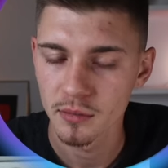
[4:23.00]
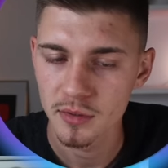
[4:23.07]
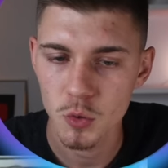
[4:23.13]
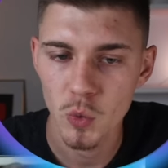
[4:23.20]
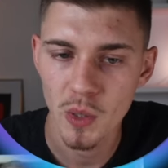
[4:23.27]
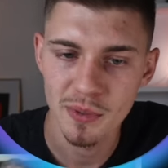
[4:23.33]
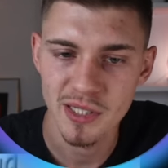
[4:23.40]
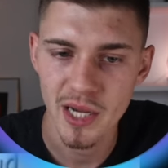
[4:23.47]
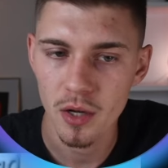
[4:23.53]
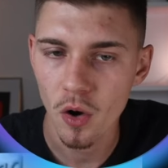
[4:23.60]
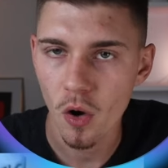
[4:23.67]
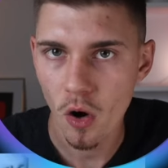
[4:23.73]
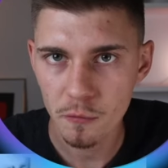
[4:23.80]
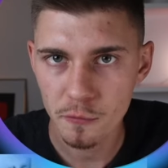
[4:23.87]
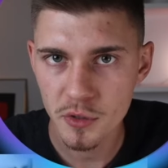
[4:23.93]
sweepstake
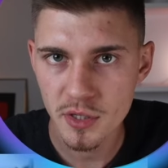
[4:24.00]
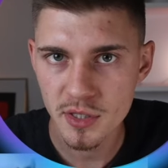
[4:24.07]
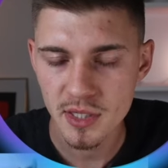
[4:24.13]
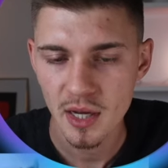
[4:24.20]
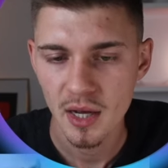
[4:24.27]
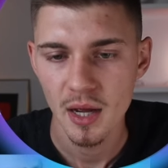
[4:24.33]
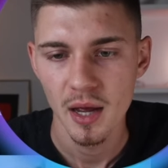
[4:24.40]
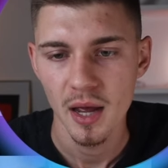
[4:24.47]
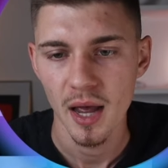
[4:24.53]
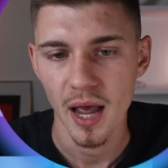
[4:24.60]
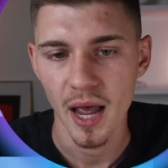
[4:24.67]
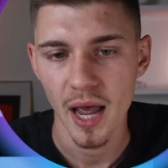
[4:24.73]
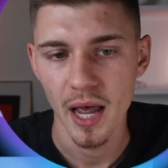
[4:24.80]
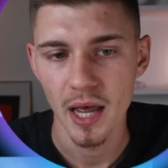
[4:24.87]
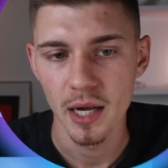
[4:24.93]
offers.
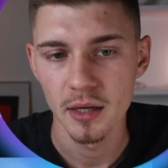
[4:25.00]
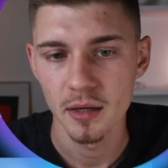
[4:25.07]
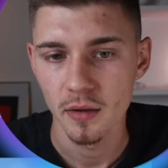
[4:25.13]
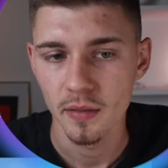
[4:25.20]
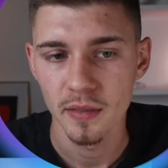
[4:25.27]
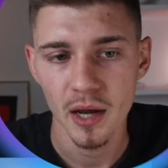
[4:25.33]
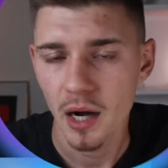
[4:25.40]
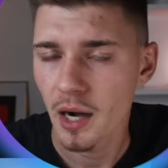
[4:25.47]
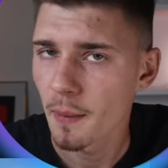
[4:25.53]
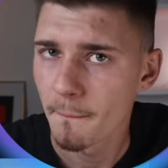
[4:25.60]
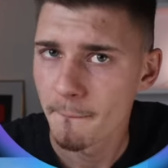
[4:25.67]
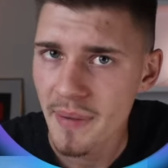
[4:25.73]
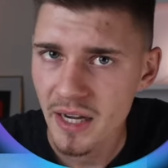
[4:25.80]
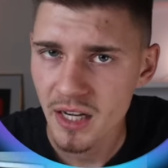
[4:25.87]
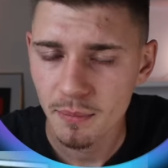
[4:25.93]
And there are
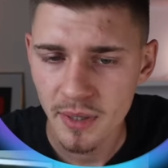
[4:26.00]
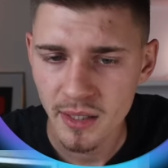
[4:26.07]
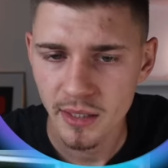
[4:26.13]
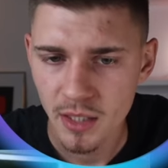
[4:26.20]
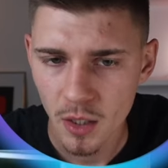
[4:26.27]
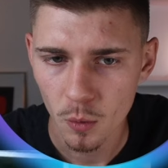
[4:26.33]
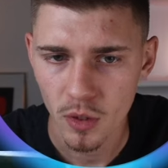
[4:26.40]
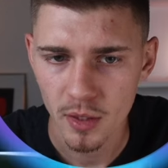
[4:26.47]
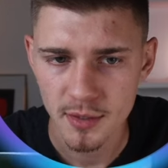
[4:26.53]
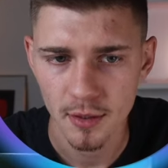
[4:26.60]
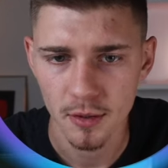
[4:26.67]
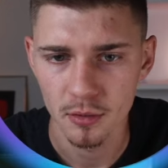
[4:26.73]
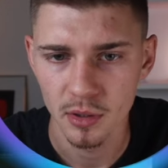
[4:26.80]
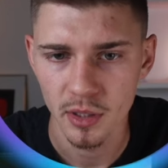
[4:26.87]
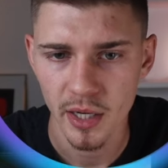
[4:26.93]
many networks
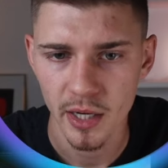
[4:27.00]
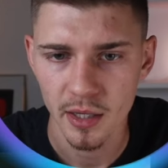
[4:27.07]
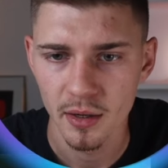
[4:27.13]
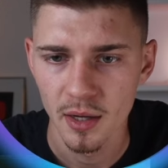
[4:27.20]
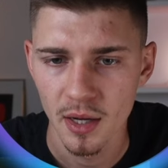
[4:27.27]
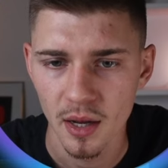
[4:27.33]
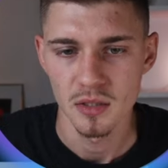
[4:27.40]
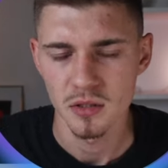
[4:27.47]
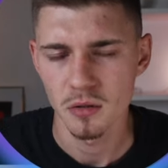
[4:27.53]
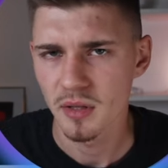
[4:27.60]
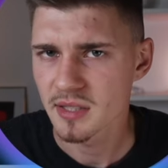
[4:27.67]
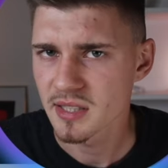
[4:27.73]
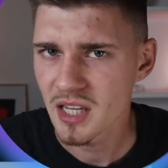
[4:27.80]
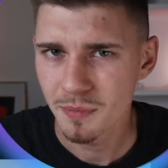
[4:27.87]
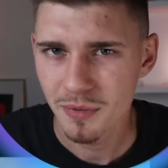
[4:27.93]
online. So the
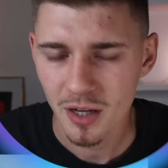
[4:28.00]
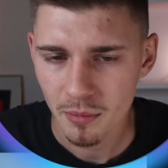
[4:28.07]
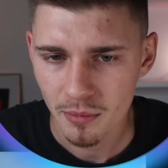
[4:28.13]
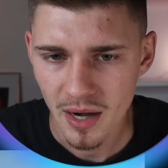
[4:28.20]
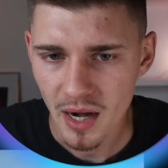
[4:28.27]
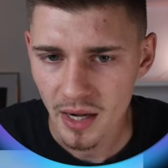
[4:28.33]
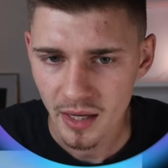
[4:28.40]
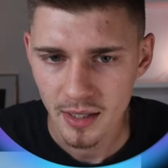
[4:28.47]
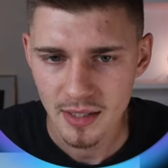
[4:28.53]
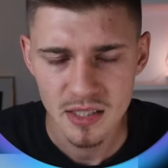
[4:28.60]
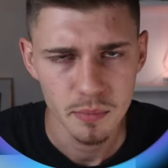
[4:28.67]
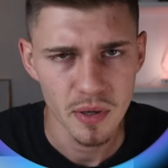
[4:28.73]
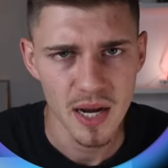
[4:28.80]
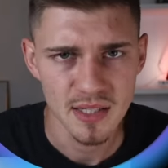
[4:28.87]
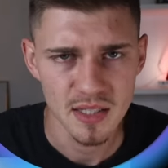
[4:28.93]
CPA marketing
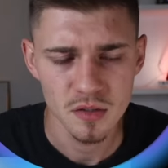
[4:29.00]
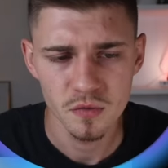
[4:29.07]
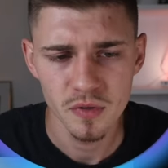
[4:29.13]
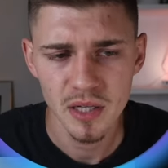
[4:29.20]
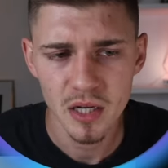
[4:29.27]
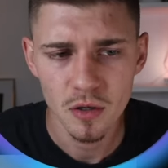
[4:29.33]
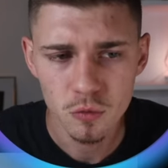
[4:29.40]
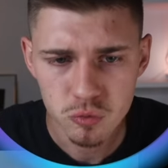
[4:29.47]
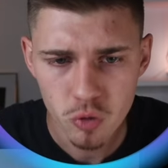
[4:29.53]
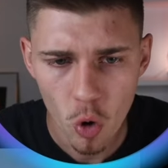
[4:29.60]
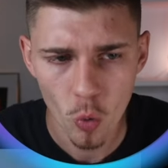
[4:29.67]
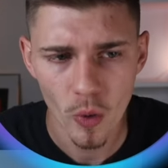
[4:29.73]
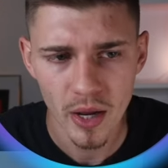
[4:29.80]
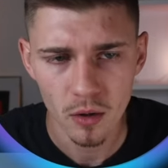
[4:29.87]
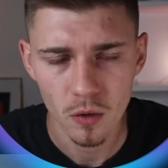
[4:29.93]
space is really
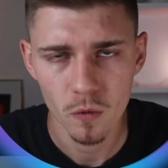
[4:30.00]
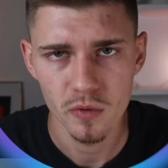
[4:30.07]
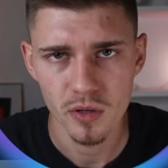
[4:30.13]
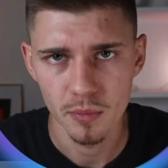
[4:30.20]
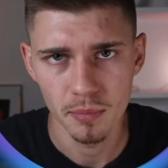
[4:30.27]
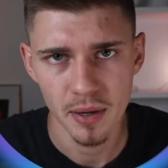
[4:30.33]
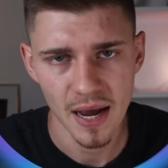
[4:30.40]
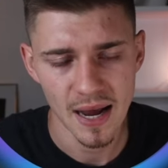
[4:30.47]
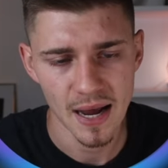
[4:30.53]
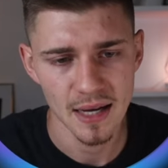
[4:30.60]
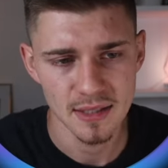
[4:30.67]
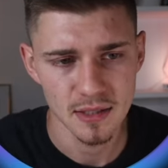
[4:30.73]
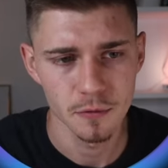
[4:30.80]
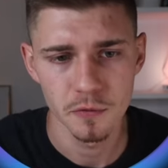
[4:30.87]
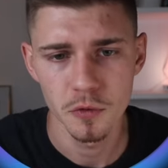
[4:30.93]
growing over the
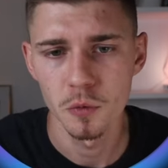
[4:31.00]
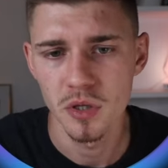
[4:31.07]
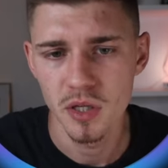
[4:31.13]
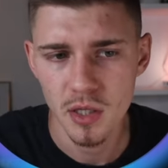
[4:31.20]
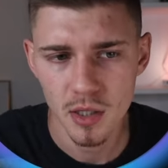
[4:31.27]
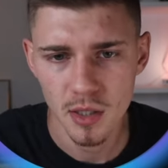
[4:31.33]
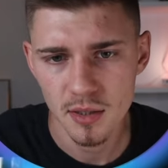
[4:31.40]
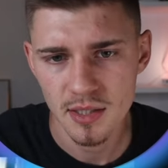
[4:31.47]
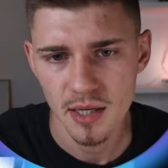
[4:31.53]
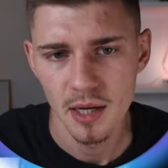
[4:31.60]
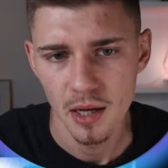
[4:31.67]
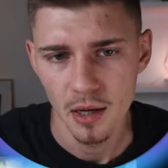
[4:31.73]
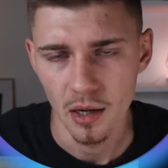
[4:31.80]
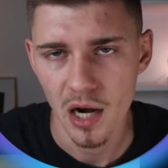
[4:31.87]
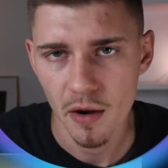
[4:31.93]
past few years.
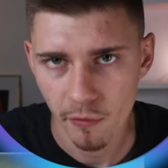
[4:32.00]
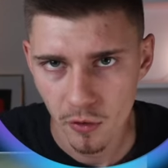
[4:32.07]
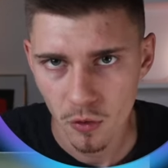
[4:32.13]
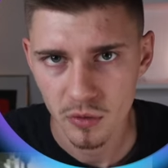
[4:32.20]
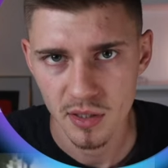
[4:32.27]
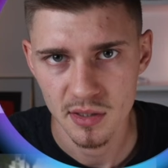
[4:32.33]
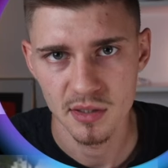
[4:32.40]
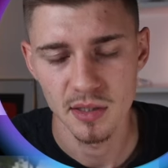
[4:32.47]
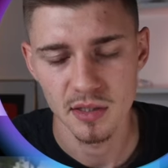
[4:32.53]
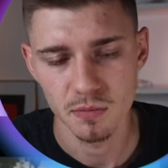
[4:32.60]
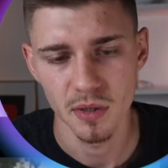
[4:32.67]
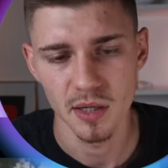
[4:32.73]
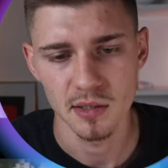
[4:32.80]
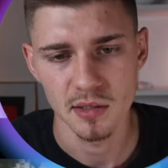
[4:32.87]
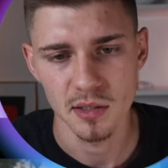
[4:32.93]
I've noticed this
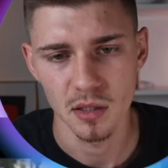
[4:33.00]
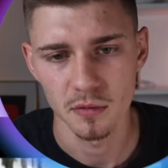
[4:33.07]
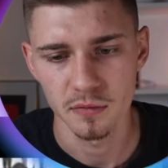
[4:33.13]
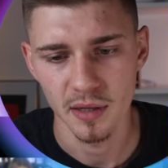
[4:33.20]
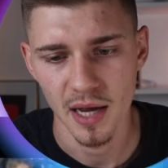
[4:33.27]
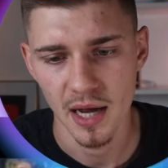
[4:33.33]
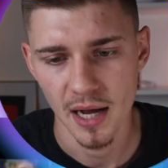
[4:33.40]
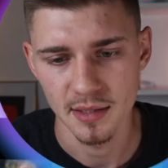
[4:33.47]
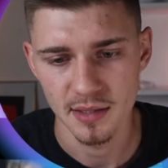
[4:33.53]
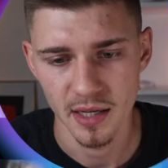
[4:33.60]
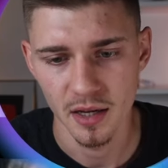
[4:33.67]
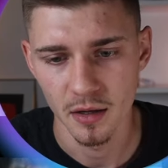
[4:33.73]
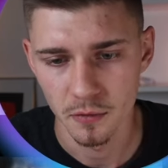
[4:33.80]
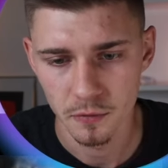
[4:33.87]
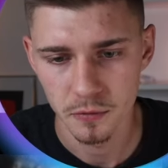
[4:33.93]
myself as
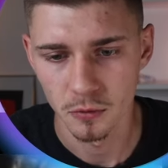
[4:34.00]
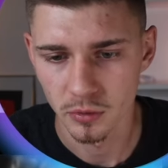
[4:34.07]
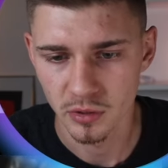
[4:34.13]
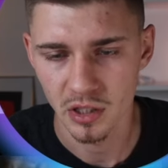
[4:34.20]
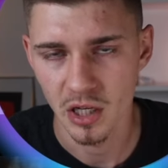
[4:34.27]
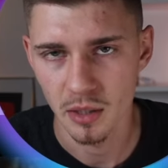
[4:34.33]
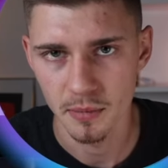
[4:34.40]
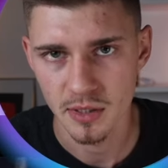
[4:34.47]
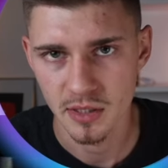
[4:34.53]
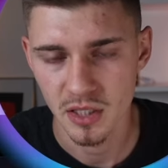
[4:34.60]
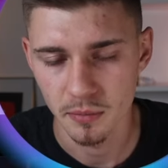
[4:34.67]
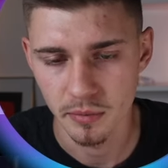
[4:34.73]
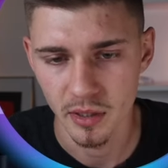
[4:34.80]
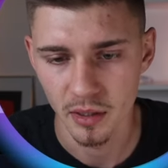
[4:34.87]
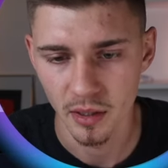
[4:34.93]
a full-time
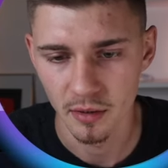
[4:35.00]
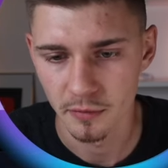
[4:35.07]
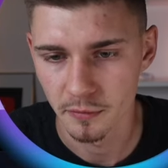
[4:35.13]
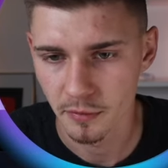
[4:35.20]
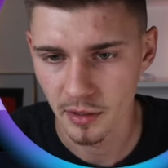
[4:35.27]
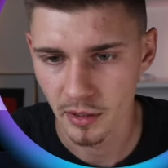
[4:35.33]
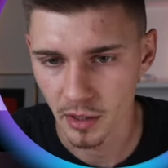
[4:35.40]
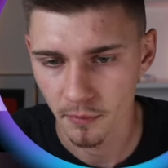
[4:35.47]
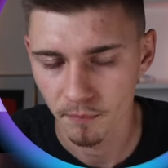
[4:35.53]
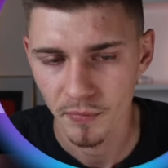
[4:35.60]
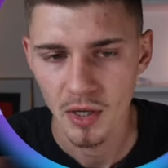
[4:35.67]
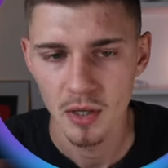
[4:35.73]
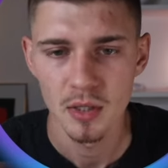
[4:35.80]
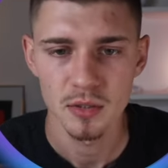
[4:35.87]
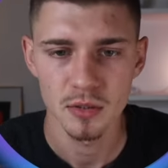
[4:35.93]
CPA affiliate.
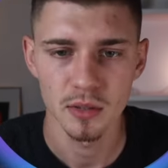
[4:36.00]
So